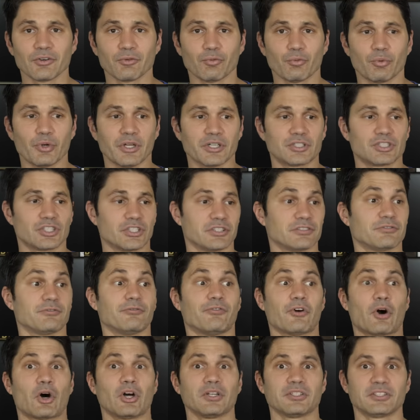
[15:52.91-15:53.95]
which is
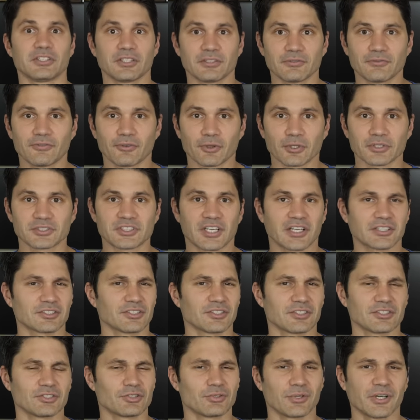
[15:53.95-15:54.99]
vaunted for its
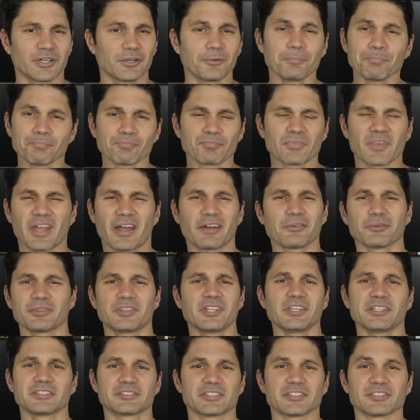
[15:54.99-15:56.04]
excellent trigger. I don't
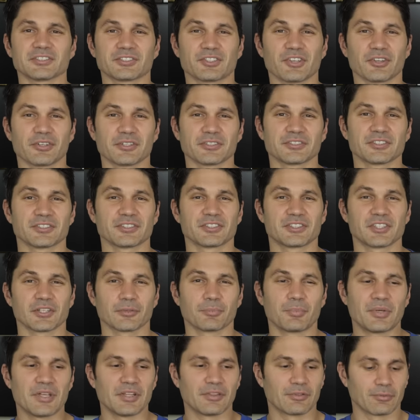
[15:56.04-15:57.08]
think it's as good as the
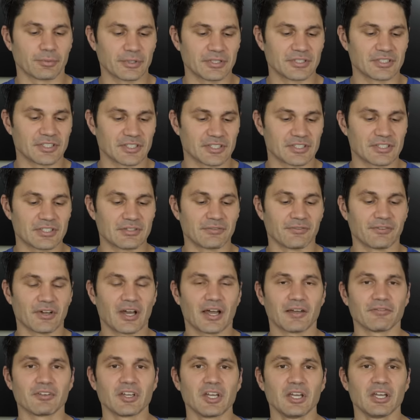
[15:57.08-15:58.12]
SIG
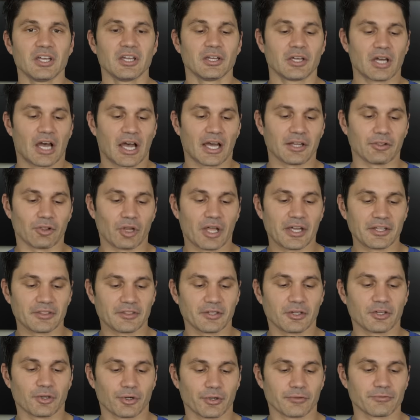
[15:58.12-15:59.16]
P365. I like
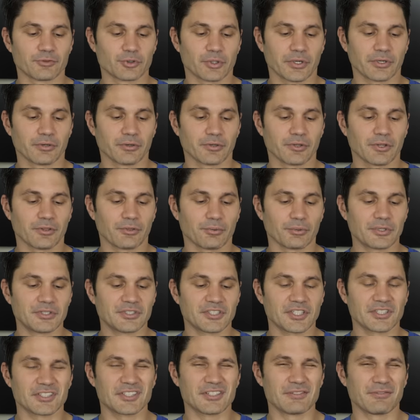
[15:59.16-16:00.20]
the curved trigger in the
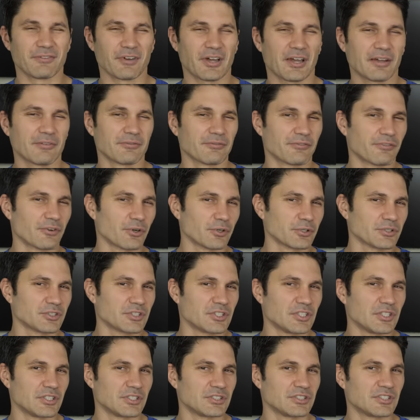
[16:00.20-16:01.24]
365
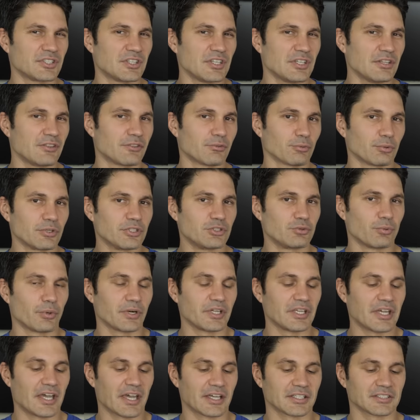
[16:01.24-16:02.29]
versus the
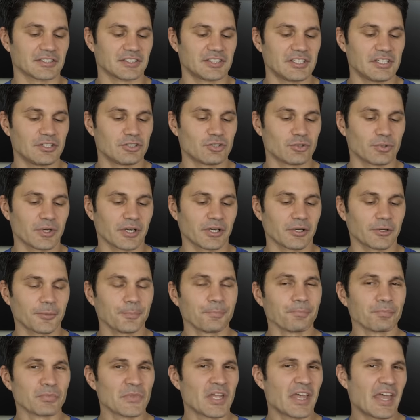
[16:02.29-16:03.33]
320XC
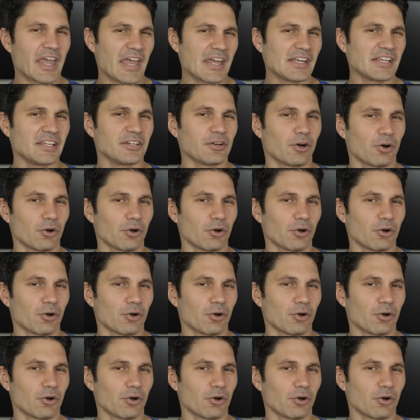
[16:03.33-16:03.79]
trigger, and it